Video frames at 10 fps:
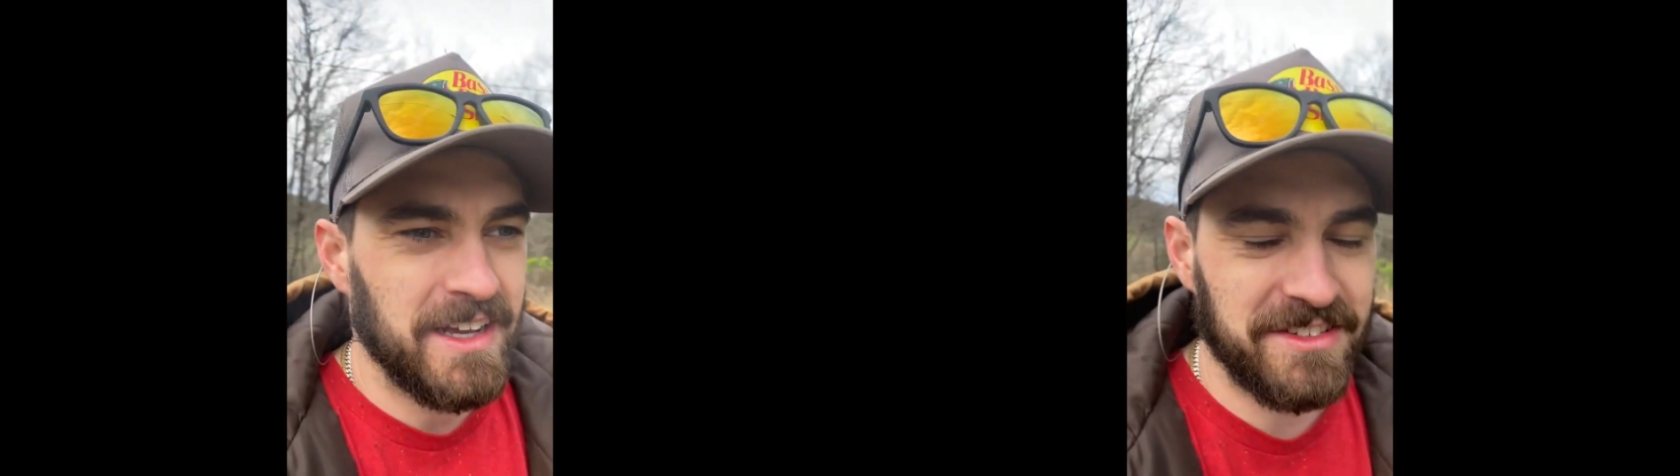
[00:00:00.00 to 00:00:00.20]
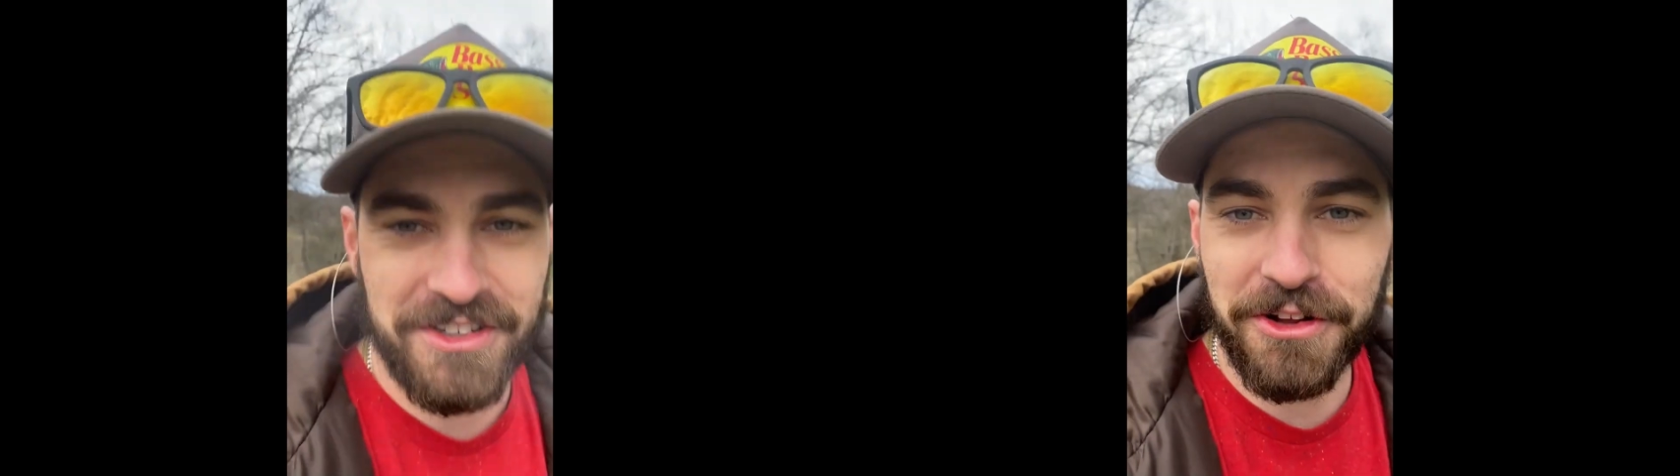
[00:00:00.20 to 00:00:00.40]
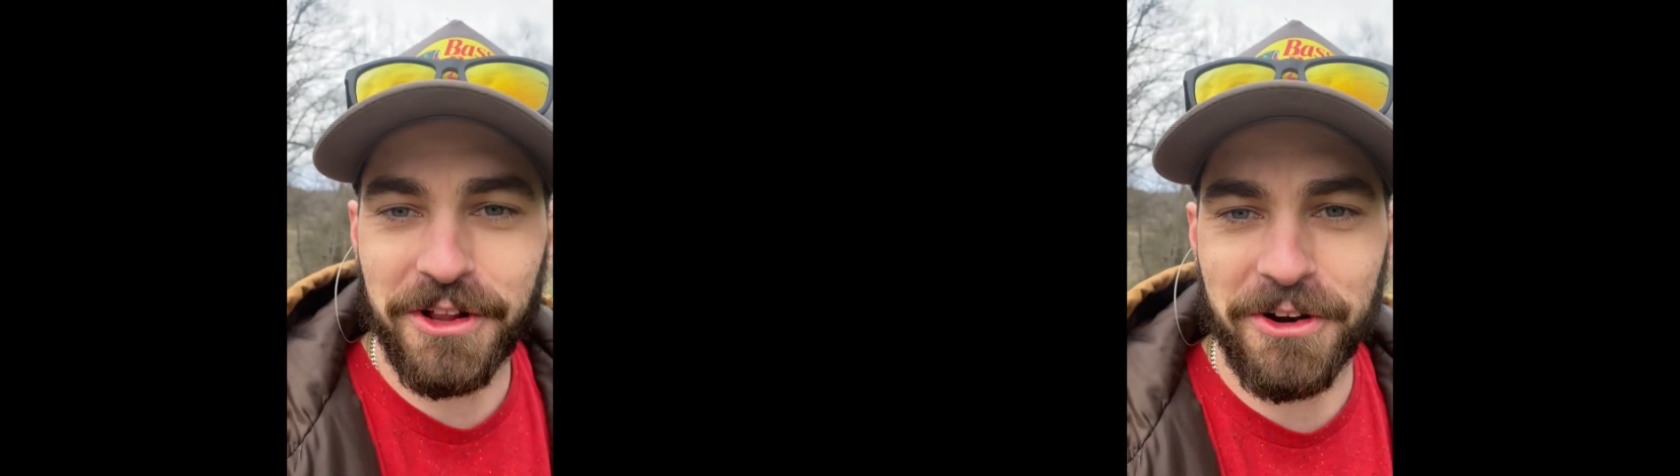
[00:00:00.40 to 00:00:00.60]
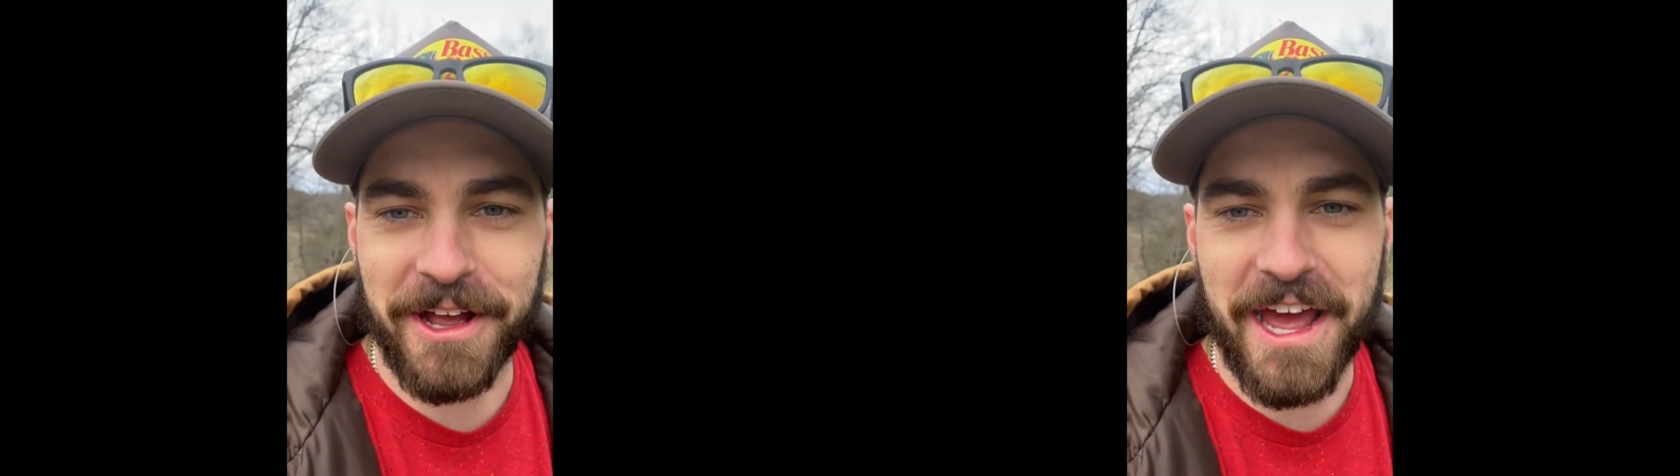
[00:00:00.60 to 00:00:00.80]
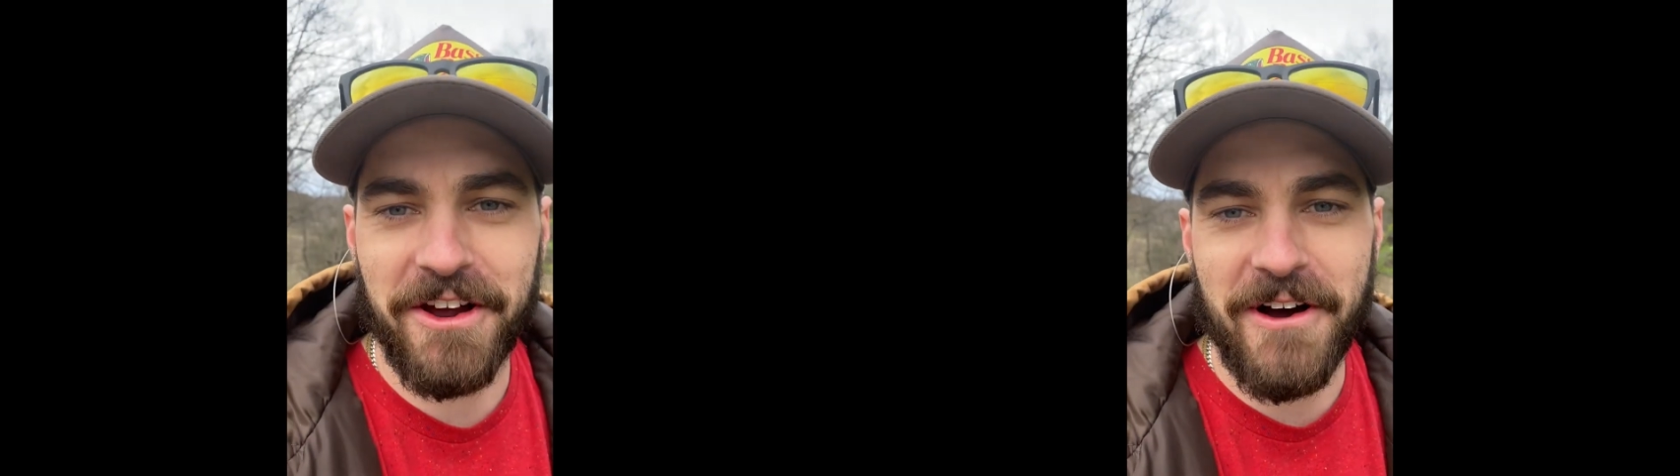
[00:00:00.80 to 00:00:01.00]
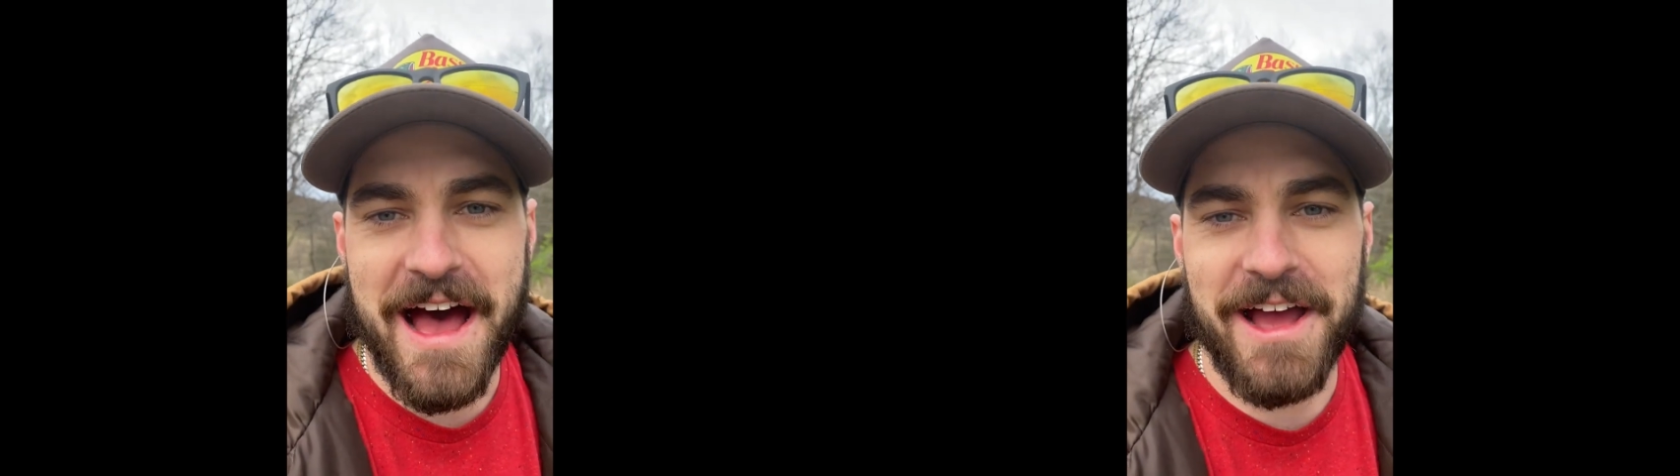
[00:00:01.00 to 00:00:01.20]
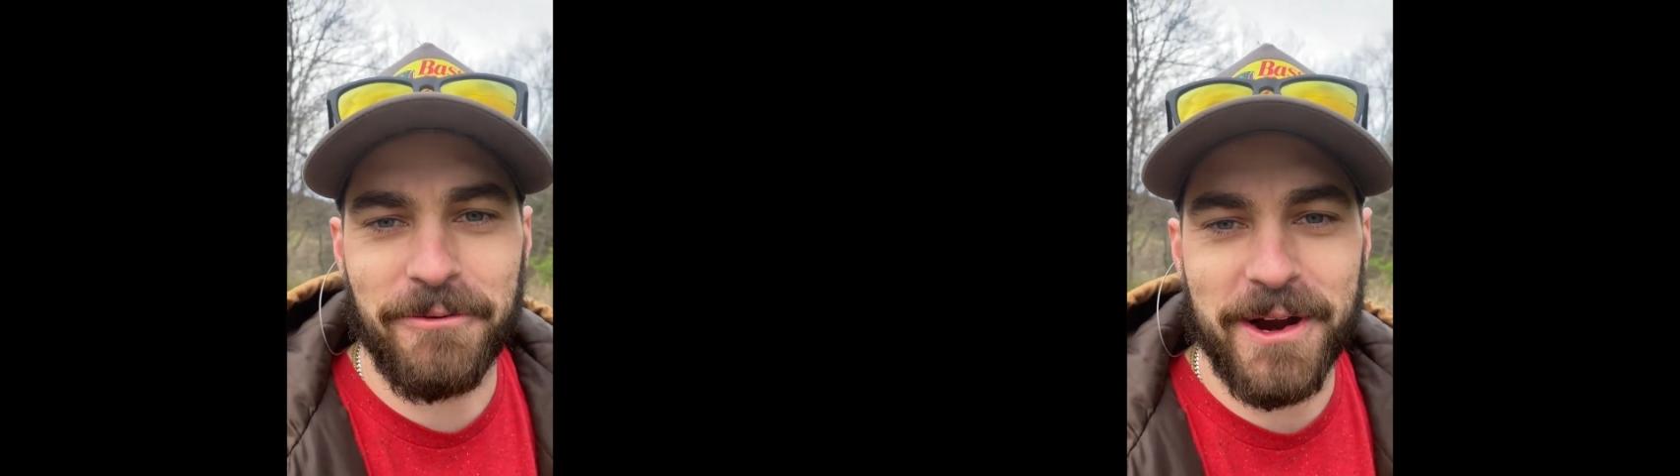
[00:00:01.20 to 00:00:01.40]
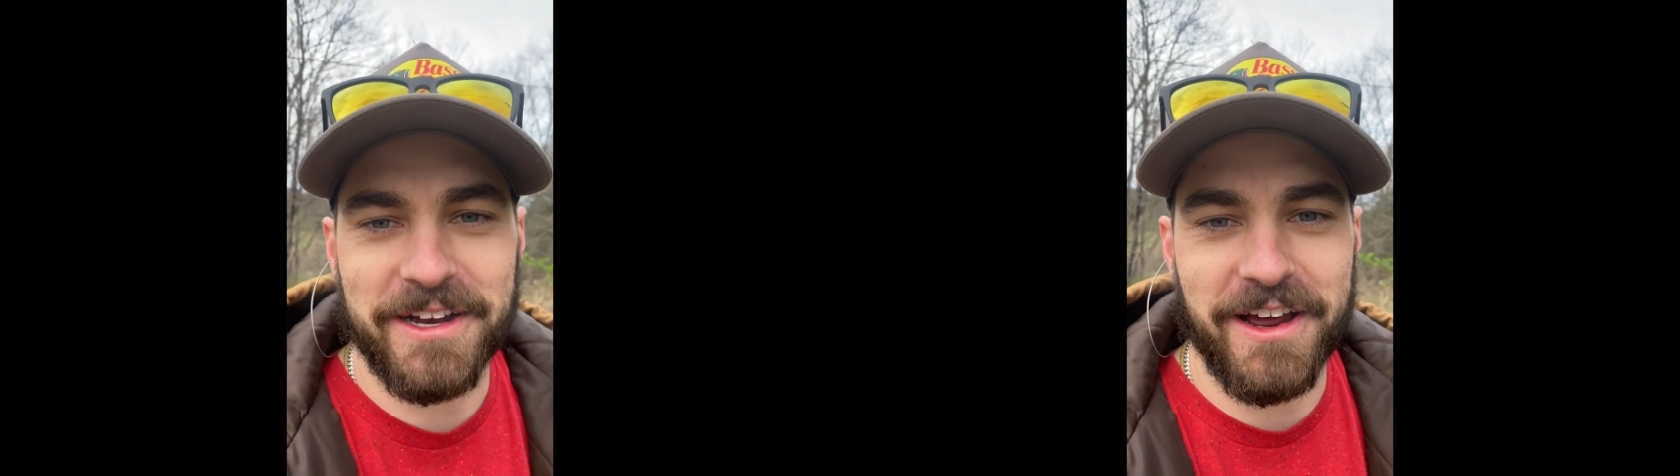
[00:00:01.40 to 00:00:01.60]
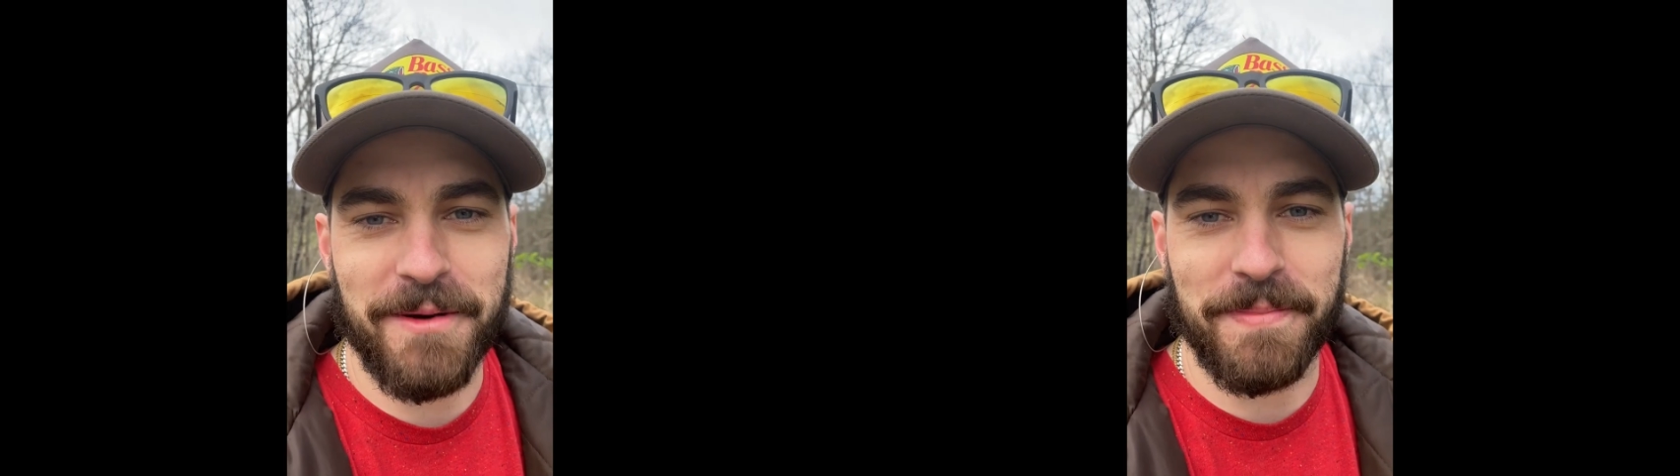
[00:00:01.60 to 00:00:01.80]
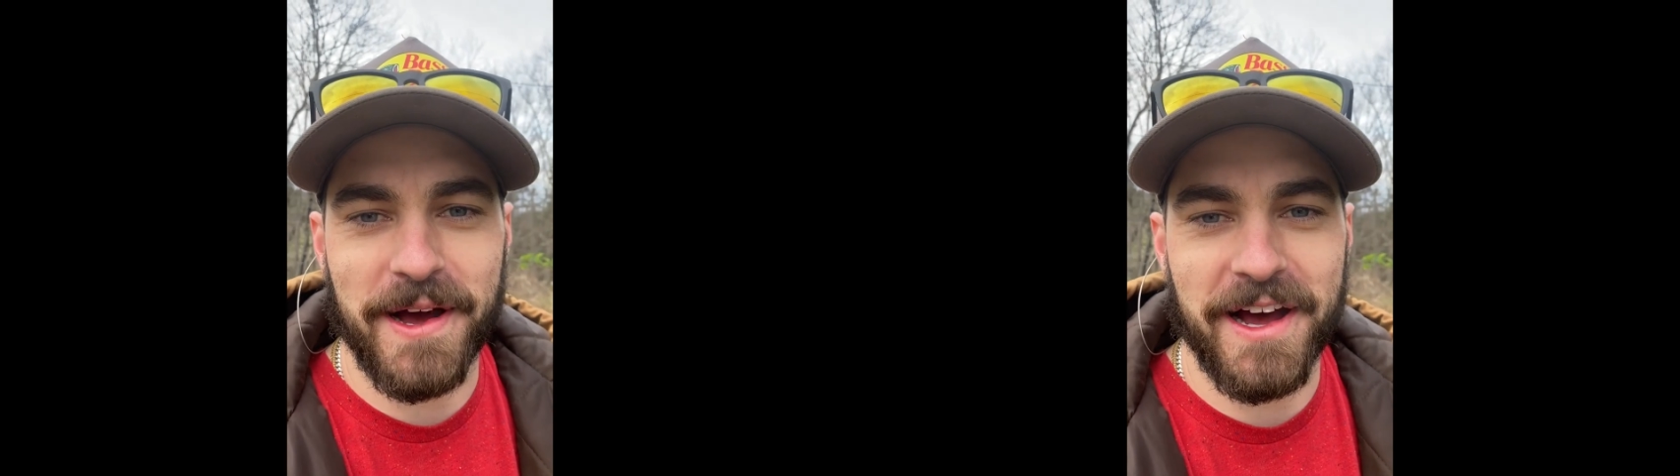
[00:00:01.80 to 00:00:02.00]
still a little ghetto. I rigged
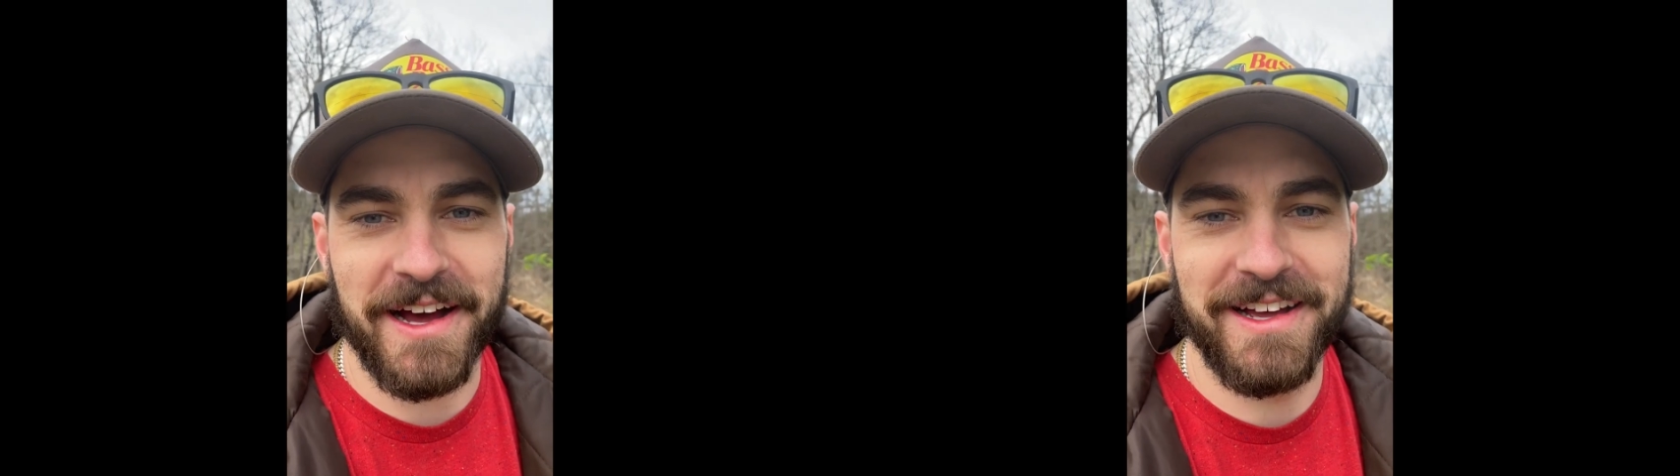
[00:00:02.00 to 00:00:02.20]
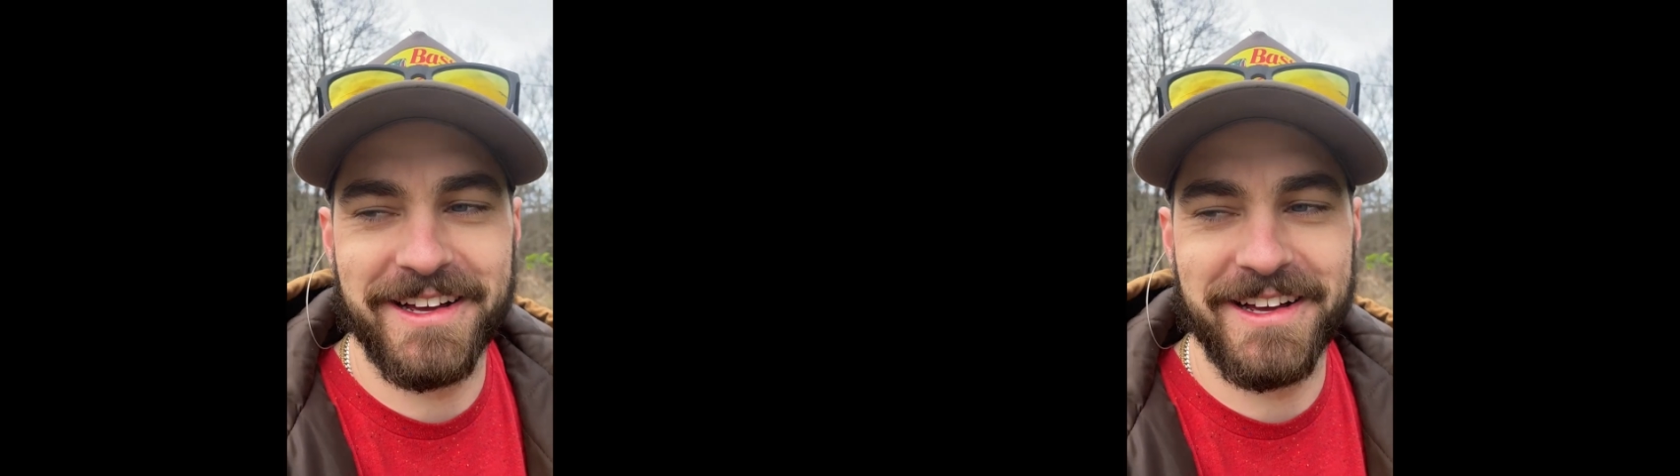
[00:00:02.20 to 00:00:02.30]
up uh,